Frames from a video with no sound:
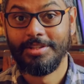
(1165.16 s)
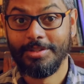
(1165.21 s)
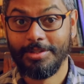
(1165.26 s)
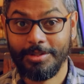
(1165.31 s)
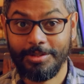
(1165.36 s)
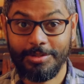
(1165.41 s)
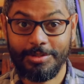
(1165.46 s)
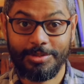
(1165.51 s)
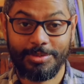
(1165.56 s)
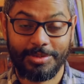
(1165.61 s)

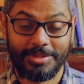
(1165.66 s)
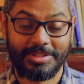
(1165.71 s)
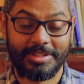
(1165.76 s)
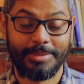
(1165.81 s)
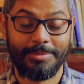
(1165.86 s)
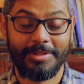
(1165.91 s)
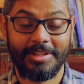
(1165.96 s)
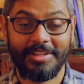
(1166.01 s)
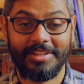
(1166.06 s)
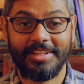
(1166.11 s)
Those were
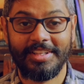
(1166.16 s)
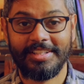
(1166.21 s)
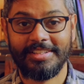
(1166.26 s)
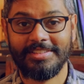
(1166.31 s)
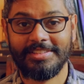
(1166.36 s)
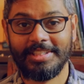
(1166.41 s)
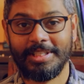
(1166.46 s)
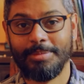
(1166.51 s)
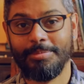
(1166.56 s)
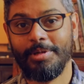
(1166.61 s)
some of the
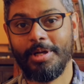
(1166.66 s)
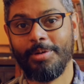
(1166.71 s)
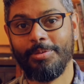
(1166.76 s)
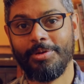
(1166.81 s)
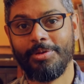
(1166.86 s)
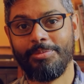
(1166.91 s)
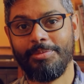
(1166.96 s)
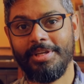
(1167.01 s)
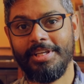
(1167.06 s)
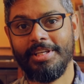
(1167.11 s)
things that I
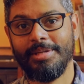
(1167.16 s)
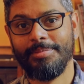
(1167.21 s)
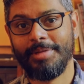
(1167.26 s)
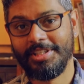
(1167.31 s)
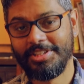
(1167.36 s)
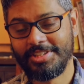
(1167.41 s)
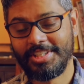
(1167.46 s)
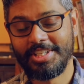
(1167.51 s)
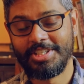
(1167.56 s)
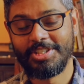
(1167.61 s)
brought with me in
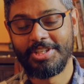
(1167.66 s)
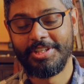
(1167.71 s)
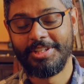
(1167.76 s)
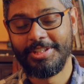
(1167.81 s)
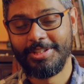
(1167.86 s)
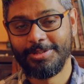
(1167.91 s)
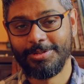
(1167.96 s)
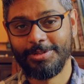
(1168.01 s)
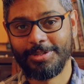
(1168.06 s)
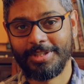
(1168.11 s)
my
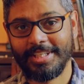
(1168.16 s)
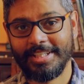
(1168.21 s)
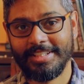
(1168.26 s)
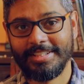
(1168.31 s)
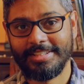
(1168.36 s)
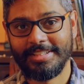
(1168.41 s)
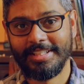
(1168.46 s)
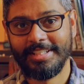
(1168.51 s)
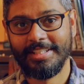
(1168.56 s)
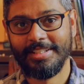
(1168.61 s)
stationery
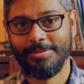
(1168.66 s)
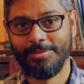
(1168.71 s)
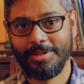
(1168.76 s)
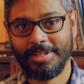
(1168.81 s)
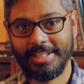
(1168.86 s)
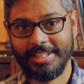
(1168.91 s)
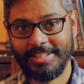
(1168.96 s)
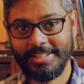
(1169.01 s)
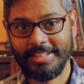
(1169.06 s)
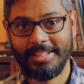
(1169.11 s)
toolkit, and
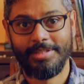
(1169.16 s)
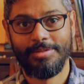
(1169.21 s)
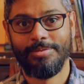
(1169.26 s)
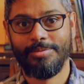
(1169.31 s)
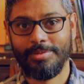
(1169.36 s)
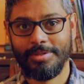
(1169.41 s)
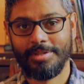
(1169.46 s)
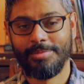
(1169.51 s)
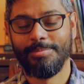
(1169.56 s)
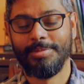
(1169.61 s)
what I
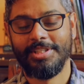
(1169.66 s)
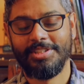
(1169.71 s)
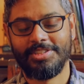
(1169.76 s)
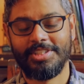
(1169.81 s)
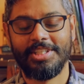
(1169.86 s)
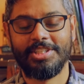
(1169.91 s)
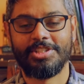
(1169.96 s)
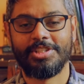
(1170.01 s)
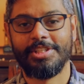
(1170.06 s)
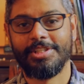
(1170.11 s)
did with my
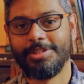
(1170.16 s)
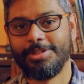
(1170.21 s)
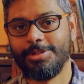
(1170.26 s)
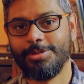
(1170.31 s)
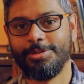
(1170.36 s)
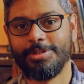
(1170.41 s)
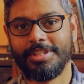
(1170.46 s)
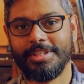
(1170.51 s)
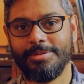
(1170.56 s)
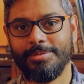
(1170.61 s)
stationery
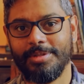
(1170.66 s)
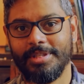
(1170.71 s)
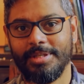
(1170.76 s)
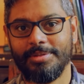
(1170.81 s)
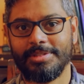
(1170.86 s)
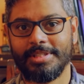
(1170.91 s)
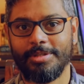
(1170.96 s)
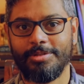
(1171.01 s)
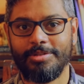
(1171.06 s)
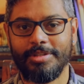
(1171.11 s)
toolkit while I
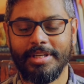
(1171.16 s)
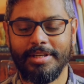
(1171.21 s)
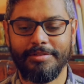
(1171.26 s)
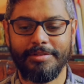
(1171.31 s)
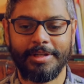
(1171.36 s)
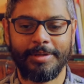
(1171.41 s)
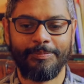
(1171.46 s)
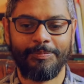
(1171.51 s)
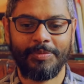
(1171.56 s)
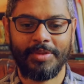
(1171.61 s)
was out
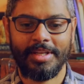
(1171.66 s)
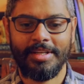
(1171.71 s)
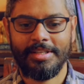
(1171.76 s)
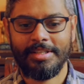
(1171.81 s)
traveling.